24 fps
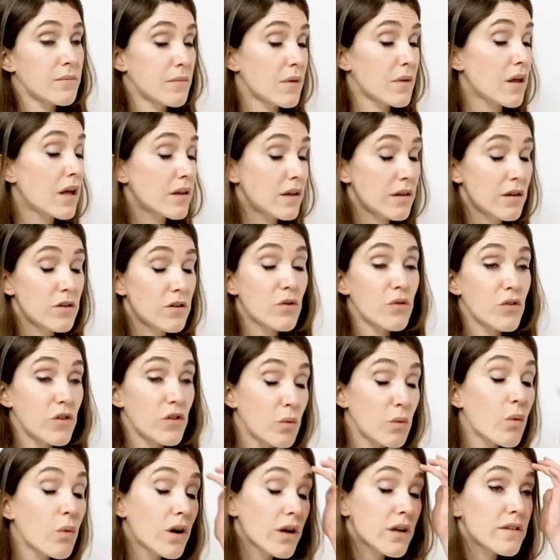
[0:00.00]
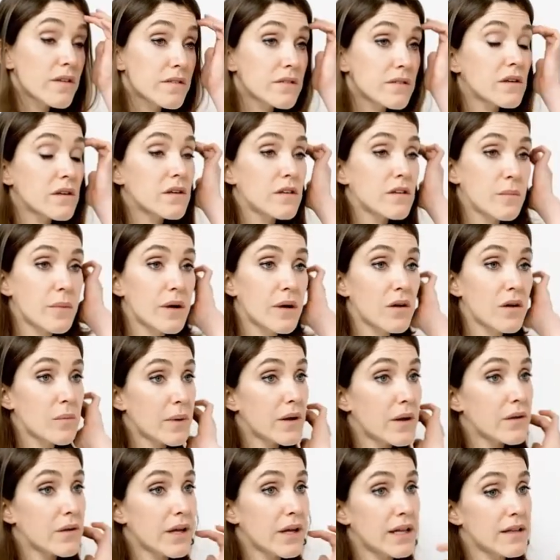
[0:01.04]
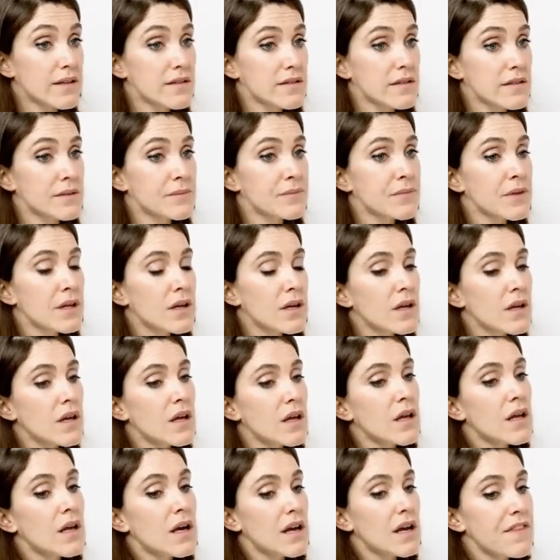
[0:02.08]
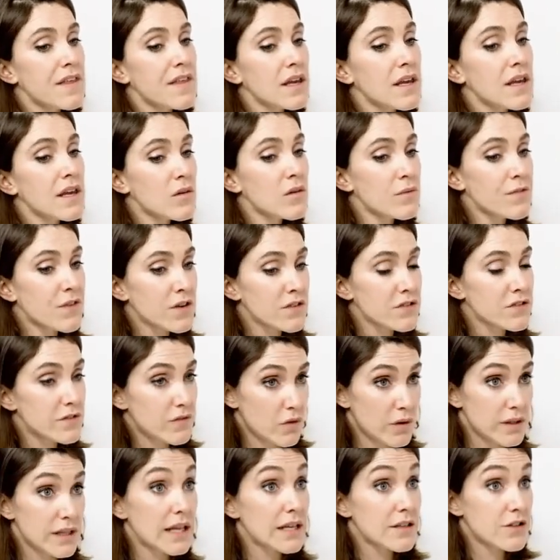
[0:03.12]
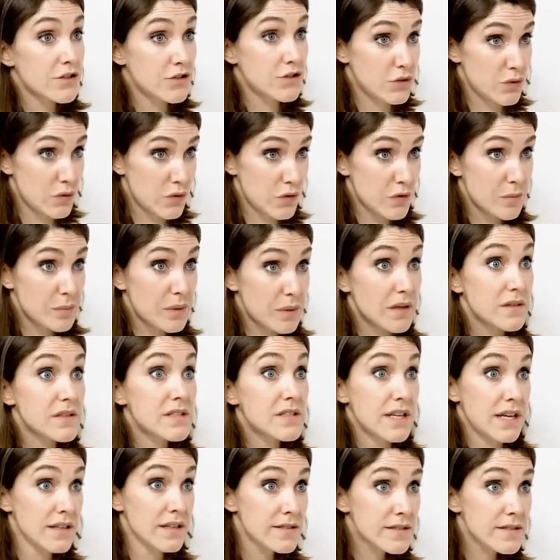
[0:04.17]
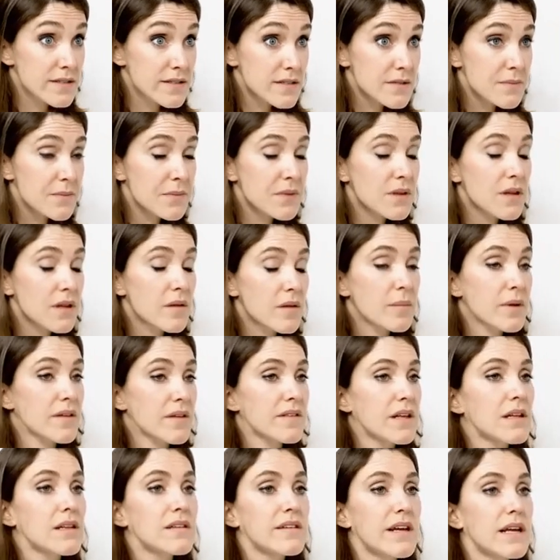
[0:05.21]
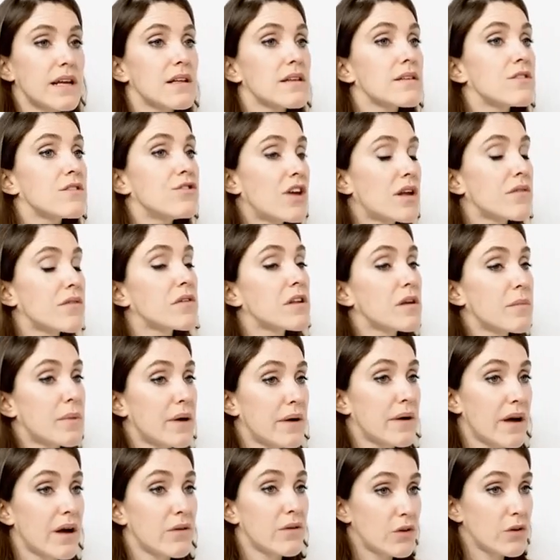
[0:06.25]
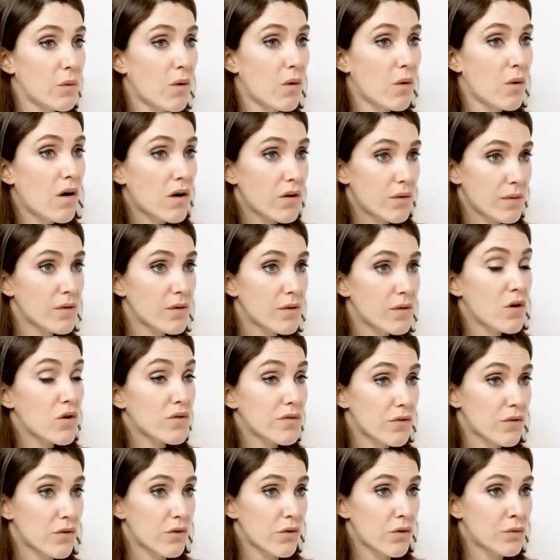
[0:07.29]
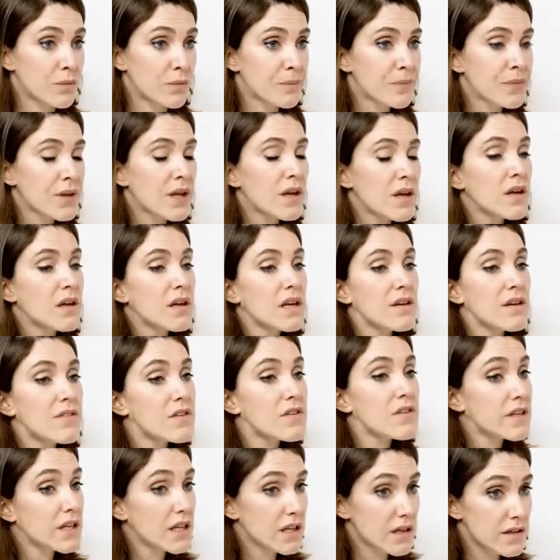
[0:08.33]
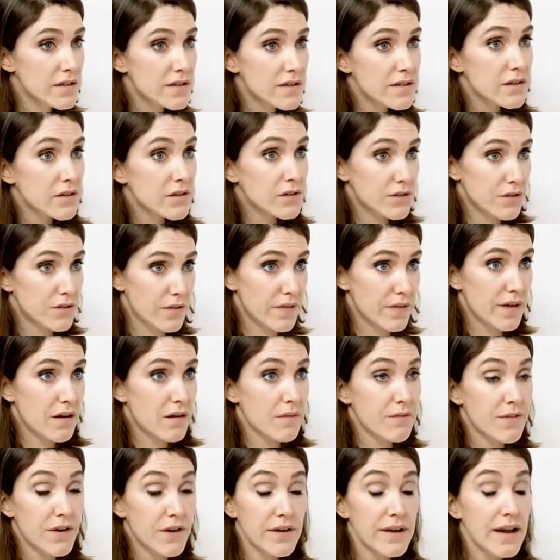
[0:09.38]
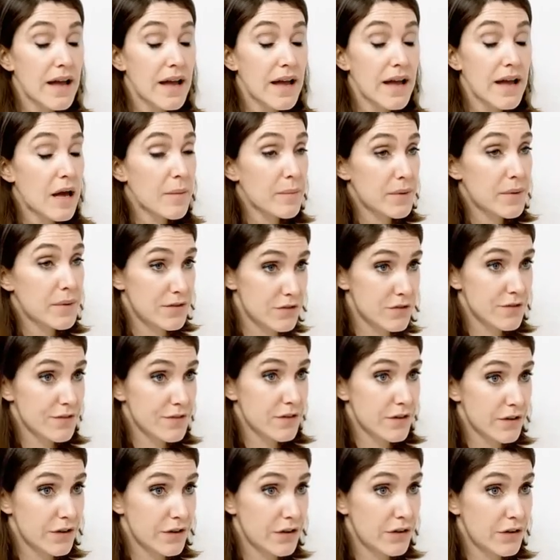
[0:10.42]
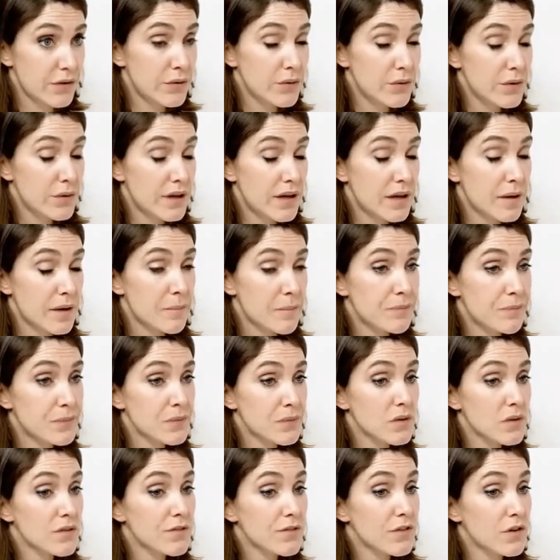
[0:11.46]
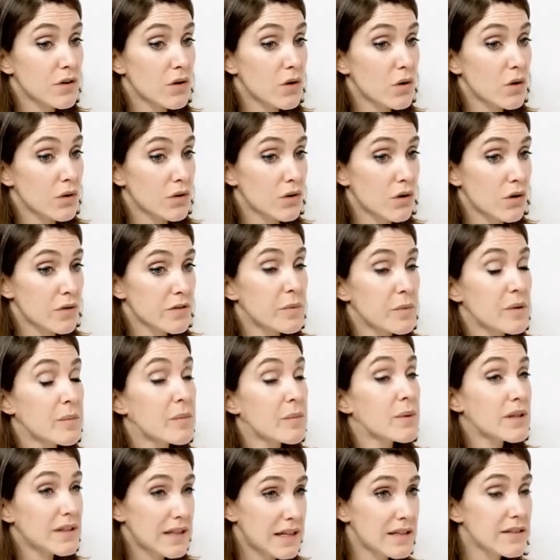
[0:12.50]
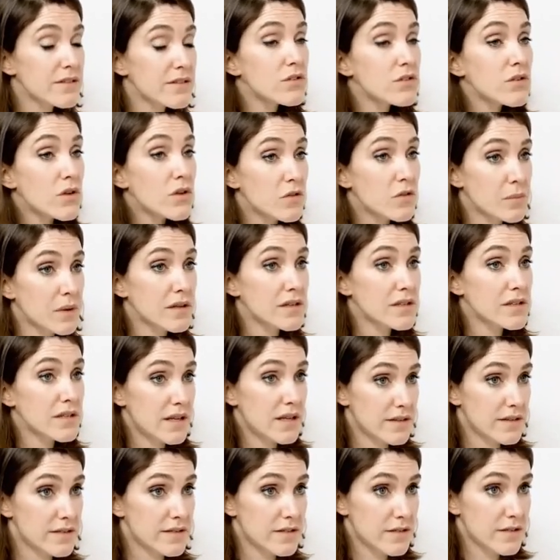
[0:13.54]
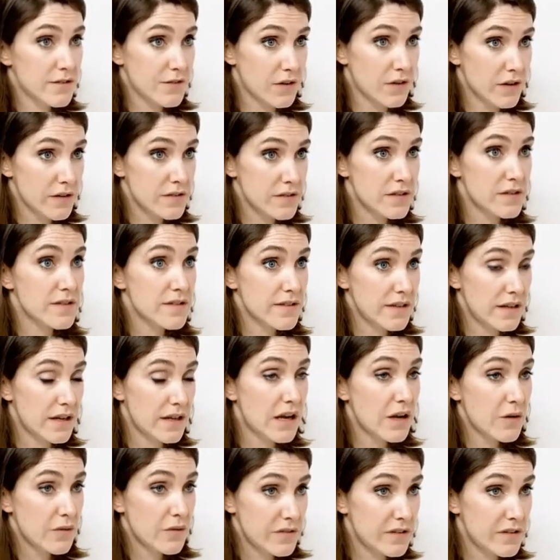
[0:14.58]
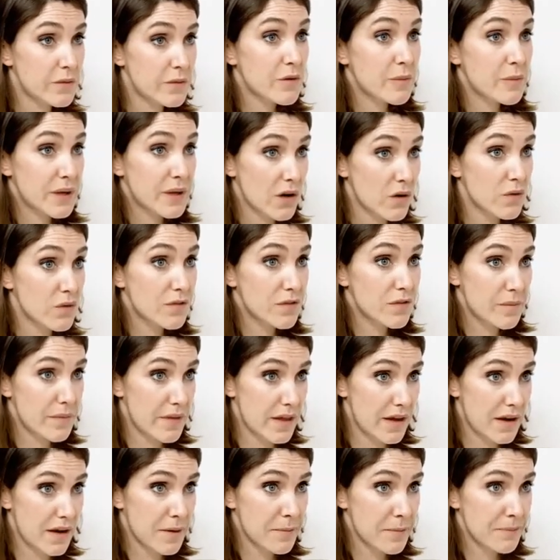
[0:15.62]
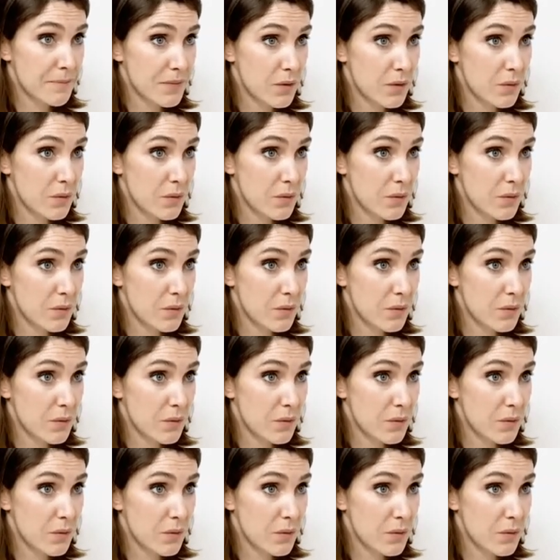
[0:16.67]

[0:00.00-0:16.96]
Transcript: and I know you were concerned about bowel yeah. cancer. I think, first of all, I'd like to do those blood tests because that'll tell us generally about how you are overall. If there's any concern on there, I'm very happy to refer you um, for a colonoscopy, but let's do those blood tests first and see how see where we go from there,